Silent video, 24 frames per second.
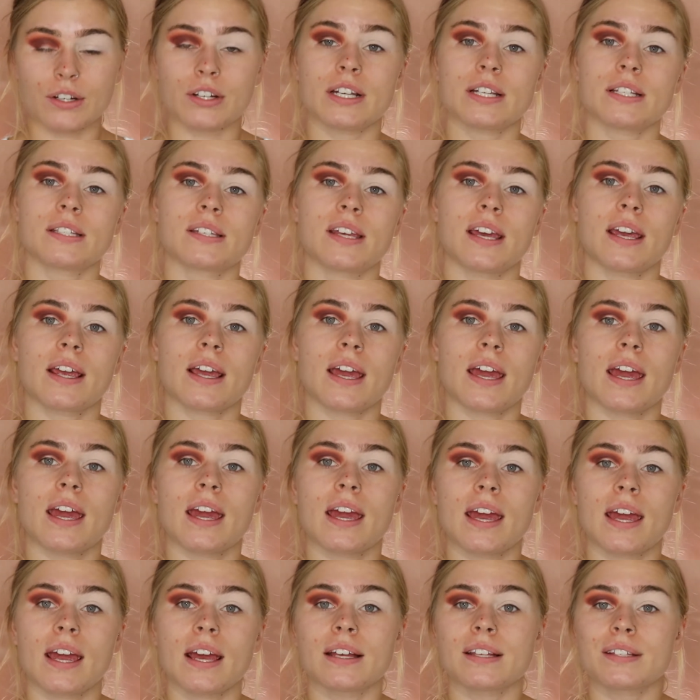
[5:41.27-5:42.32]
crease, take
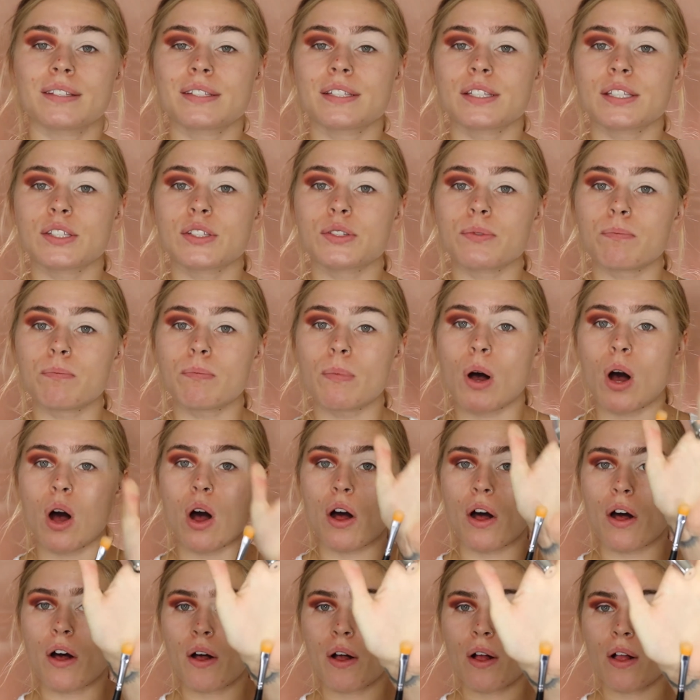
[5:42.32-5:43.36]
a
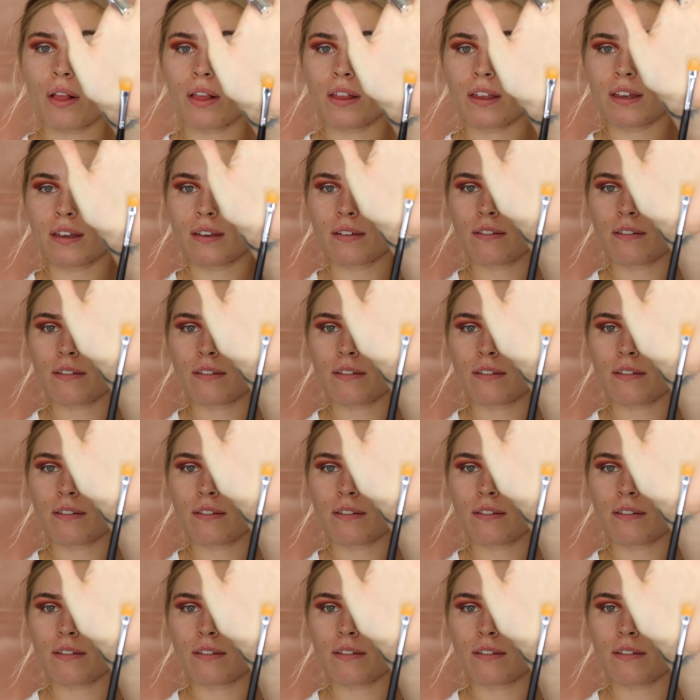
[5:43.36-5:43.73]
small